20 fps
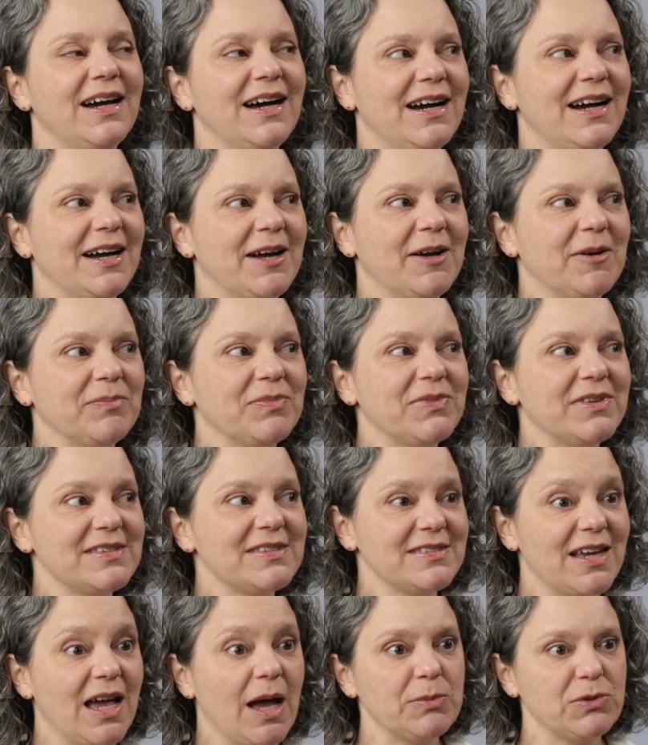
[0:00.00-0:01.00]
um,
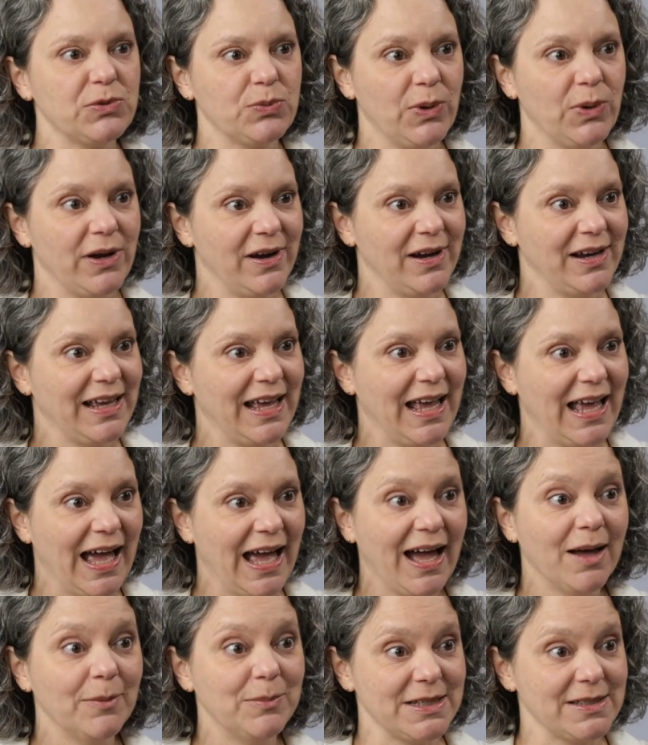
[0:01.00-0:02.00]
stopped wearing
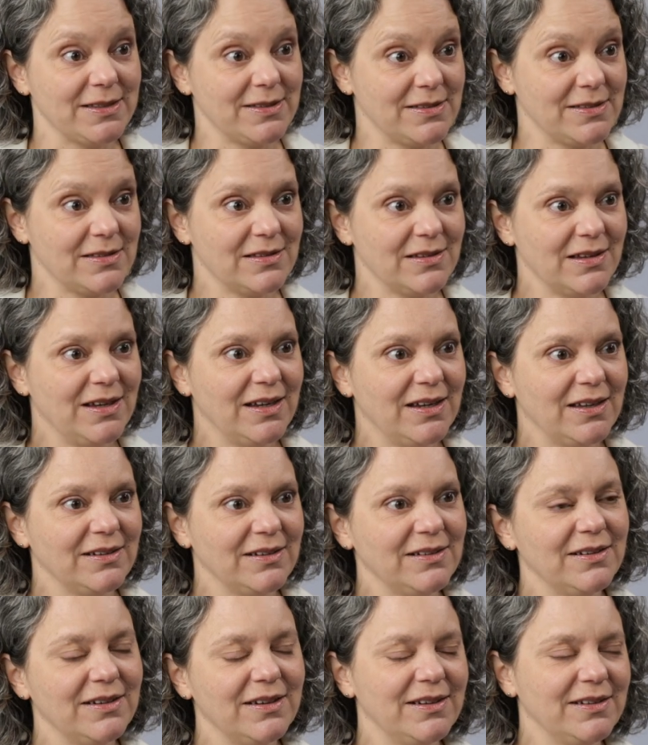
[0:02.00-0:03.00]
habits uh,
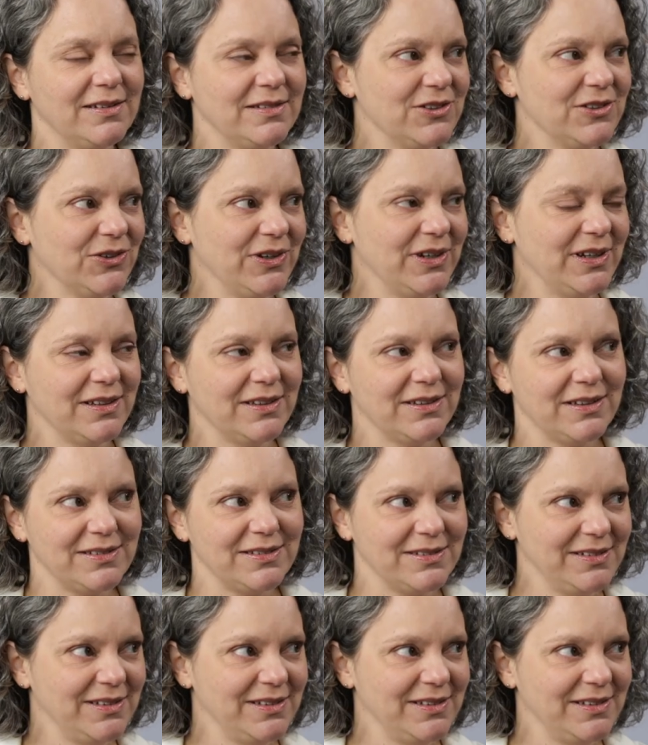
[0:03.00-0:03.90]
uh, during,